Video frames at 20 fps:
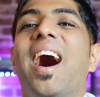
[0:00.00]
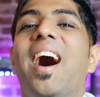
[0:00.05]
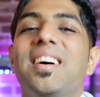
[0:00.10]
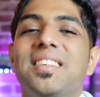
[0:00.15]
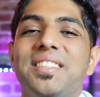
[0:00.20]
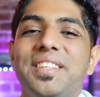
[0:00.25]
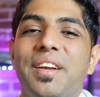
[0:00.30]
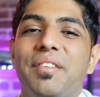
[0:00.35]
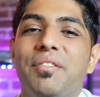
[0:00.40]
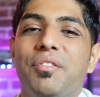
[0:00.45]

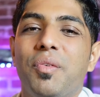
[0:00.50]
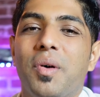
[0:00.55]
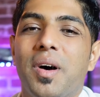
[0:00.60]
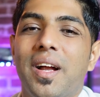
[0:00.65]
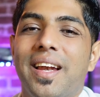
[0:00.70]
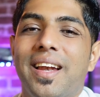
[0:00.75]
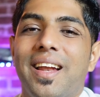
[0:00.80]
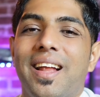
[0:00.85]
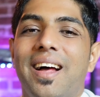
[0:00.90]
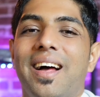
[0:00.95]
How's it,
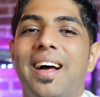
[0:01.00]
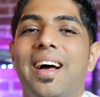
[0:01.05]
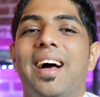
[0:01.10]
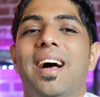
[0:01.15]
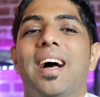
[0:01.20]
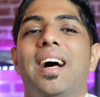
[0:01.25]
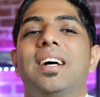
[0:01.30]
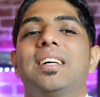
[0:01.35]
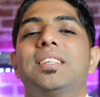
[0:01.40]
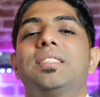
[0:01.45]
everyone?
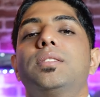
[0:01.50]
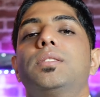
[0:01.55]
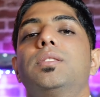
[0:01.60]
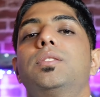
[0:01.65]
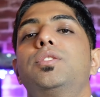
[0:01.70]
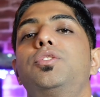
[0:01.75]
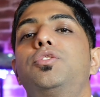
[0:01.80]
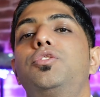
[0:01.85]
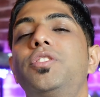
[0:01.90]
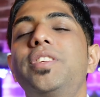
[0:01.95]

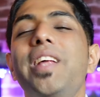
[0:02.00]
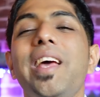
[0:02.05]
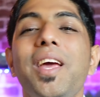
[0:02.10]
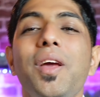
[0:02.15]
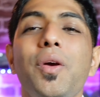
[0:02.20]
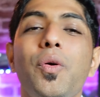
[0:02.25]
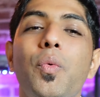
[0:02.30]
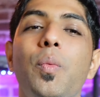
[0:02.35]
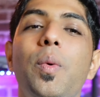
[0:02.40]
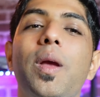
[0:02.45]

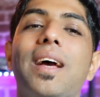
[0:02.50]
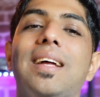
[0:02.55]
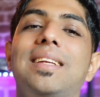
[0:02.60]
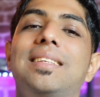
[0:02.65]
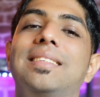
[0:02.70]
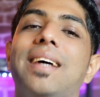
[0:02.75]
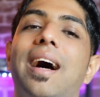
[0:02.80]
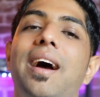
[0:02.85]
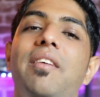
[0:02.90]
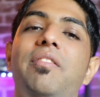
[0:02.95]
Today we are
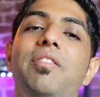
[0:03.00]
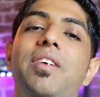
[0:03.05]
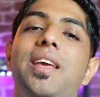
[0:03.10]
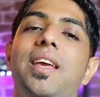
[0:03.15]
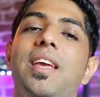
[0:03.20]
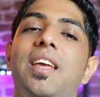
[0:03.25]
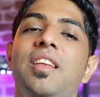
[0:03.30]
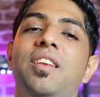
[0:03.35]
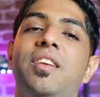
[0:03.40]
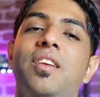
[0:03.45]

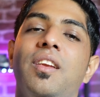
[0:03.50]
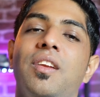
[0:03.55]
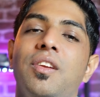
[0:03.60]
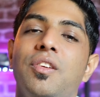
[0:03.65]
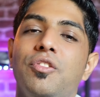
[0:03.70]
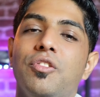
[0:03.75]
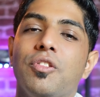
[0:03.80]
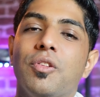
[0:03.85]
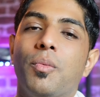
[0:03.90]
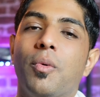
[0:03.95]
diving
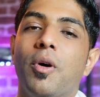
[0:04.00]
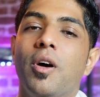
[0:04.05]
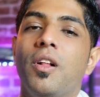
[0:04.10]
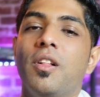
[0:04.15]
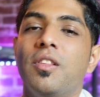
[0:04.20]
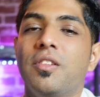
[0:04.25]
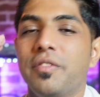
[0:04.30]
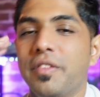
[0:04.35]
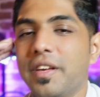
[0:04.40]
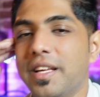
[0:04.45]
into the
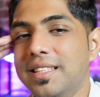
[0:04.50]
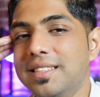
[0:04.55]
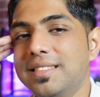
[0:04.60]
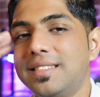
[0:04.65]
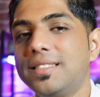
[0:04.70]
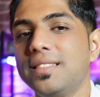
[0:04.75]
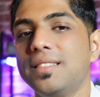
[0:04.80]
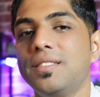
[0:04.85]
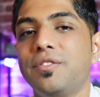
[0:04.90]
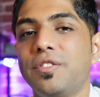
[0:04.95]
world of
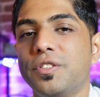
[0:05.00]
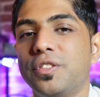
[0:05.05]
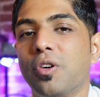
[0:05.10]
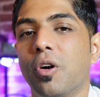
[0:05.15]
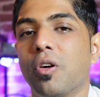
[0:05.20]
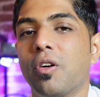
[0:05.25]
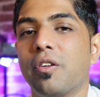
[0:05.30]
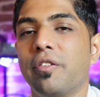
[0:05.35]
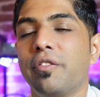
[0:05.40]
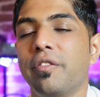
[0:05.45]
instant
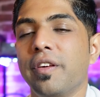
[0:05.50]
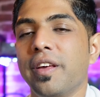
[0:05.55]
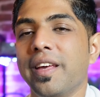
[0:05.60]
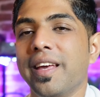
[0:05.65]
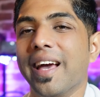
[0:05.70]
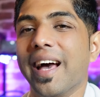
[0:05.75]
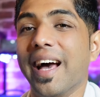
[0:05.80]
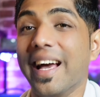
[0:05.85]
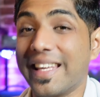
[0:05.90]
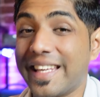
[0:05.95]

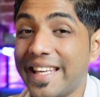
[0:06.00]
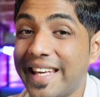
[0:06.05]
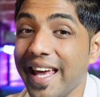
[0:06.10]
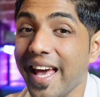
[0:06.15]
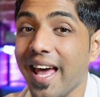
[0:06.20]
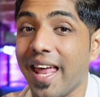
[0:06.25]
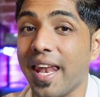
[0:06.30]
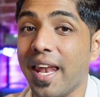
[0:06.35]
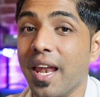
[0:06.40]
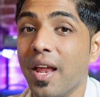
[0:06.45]
photography
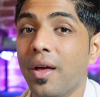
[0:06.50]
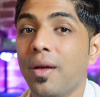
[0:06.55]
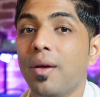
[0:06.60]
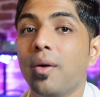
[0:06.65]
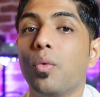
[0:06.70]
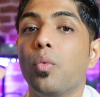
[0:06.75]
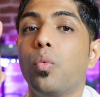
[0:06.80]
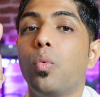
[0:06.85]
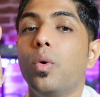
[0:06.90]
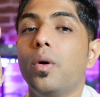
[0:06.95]
again,
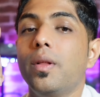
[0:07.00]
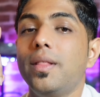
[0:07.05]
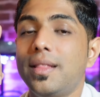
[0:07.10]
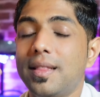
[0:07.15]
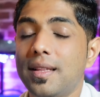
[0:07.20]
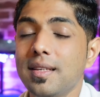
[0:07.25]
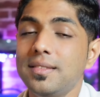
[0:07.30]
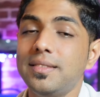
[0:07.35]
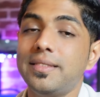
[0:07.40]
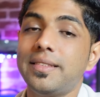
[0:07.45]

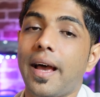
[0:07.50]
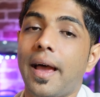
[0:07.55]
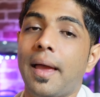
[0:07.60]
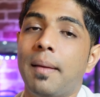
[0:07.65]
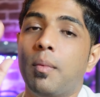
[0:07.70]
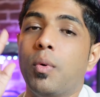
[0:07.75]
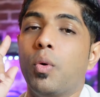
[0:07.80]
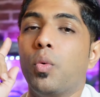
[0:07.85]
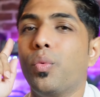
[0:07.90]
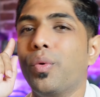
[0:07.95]
this
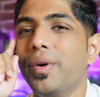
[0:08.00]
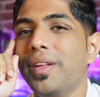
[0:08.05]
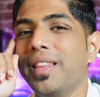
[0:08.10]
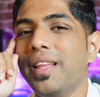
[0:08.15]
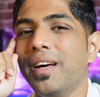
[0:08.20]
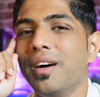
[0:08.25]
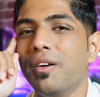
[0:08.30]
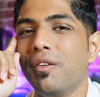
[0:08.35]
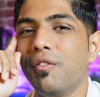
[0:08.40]
time with